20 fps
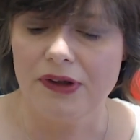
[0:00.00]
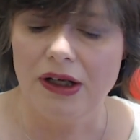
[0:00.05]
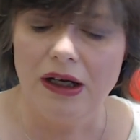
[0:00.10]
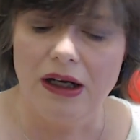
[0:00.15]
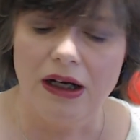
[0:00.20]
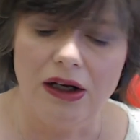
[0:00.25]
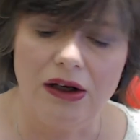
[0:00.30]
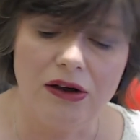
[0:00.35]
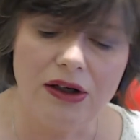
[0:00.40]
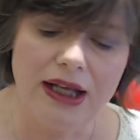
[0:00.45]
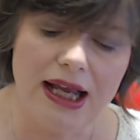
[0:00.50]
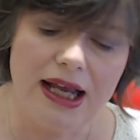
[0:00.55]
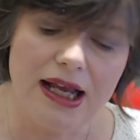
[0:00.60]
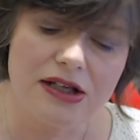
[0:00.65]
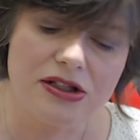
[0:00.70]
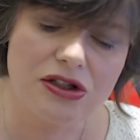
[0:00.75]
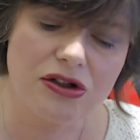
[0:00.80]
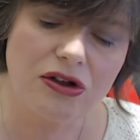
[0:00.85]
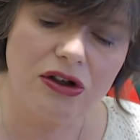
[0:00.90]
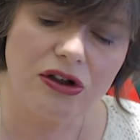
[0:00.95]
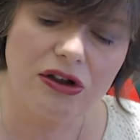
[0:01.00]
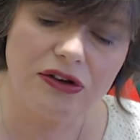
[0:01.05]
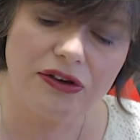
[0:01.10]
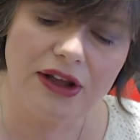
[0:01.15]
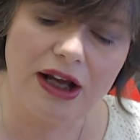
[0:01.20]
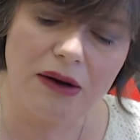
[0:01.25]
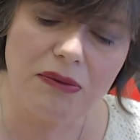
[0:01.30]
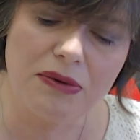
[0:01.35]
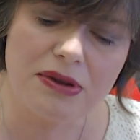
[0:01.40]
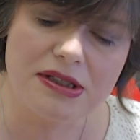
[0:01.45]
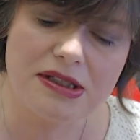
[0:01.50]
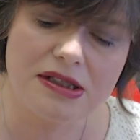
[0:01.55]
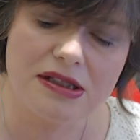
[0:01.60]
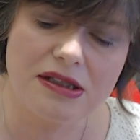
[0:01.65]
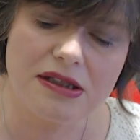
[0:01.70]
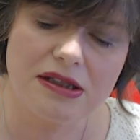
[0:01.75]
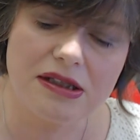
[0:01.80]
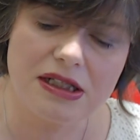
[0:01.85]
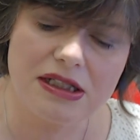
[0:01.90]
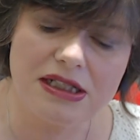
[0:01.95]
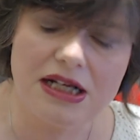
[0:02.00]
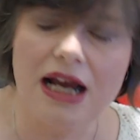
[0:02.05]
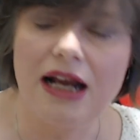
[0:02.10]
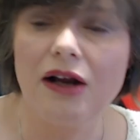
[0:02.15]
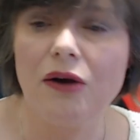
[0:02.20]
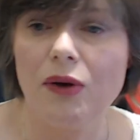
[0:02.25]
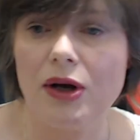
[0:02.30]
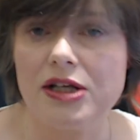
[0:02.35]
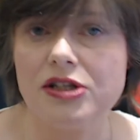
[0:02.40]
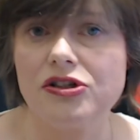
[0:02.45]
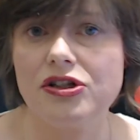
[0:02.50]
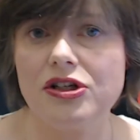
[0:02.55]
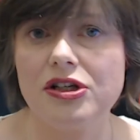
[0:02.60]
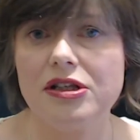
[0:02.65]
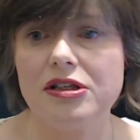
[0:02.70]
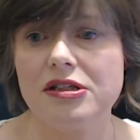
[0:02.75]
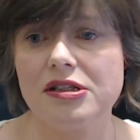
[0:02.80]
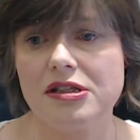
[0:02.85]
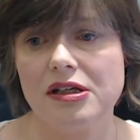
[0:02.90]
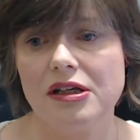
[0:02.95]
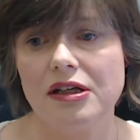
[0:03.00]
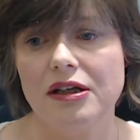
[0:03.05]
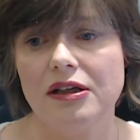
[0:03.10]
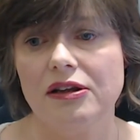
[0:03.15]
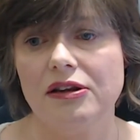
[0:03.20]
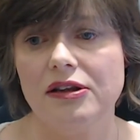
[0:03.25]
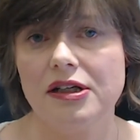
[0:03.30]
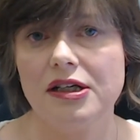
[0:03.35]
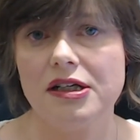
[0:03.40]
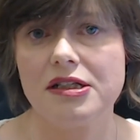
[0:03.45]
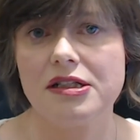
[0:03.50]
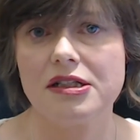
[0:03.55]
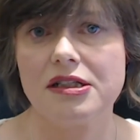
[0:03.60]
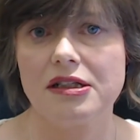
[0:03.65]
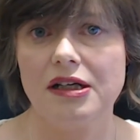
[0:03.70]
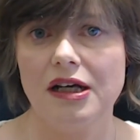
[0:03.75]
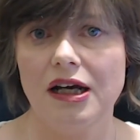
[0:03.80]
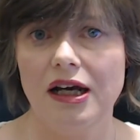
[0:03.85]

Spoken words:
Okay, so that was the 10 questions that